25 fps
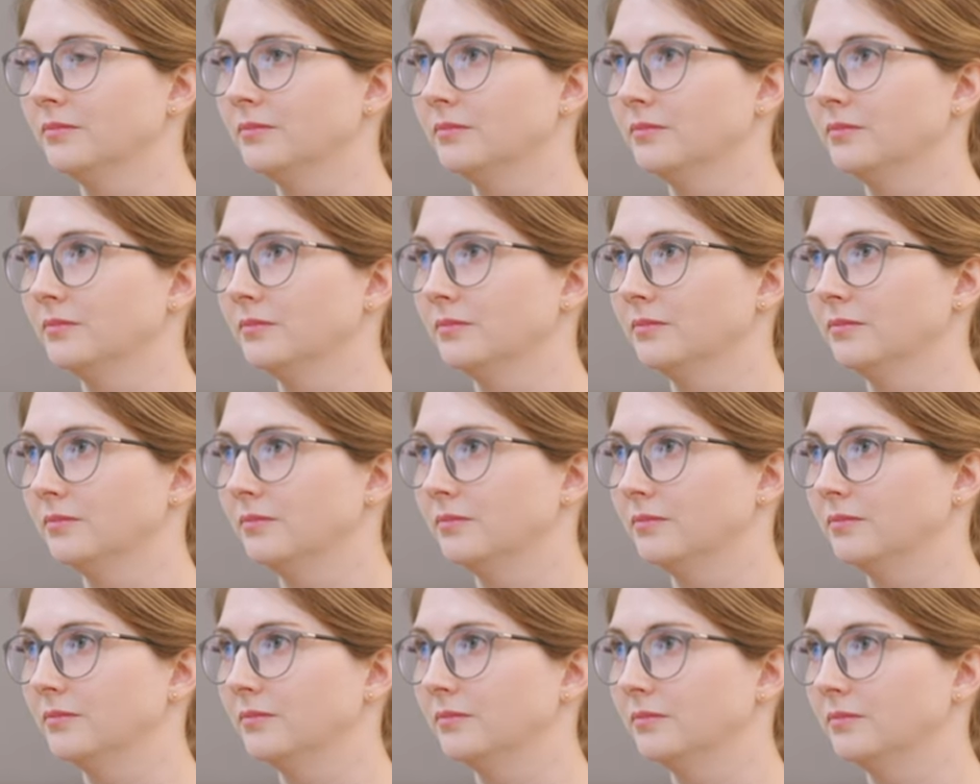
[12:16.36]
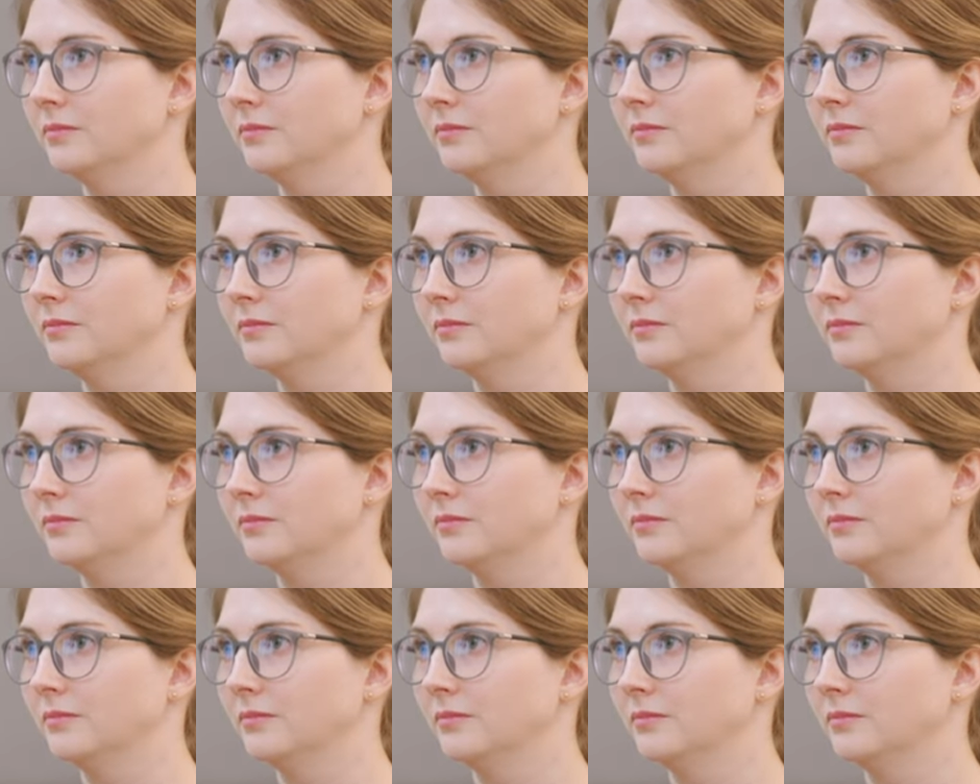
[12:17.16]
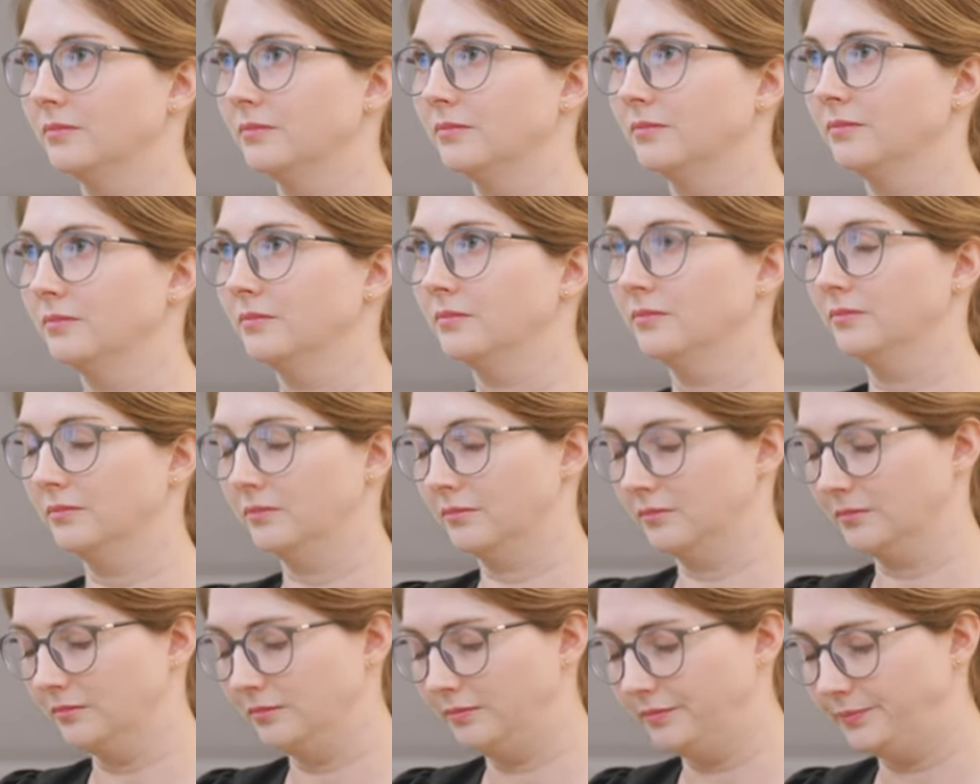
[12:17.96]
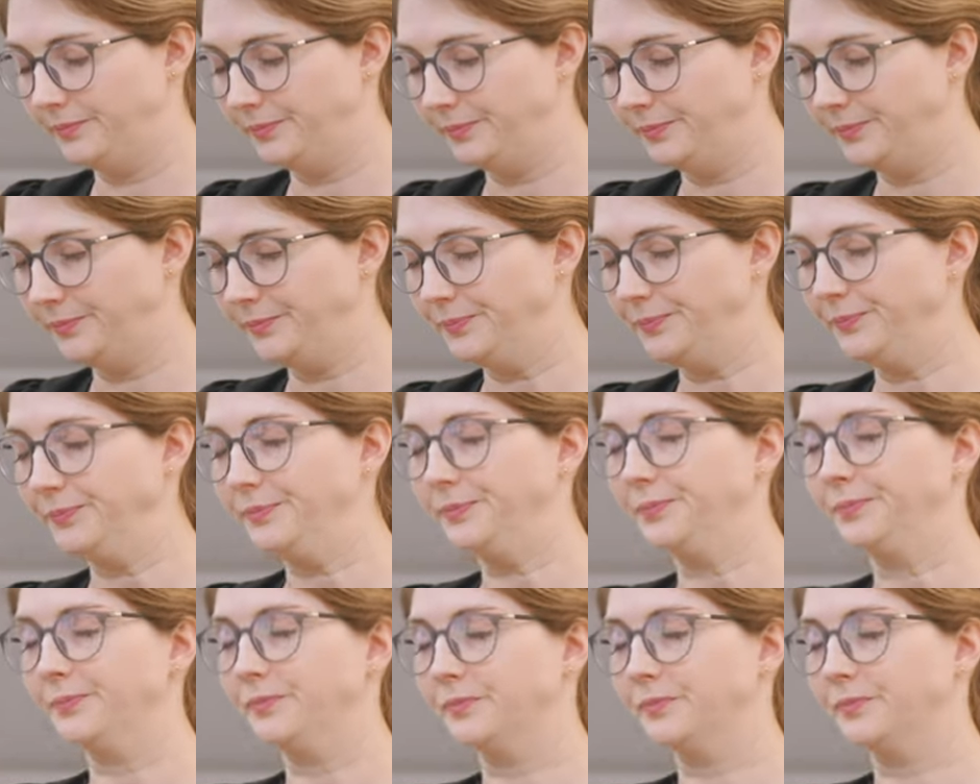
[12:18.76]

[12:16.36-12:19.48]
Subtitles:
[no speech]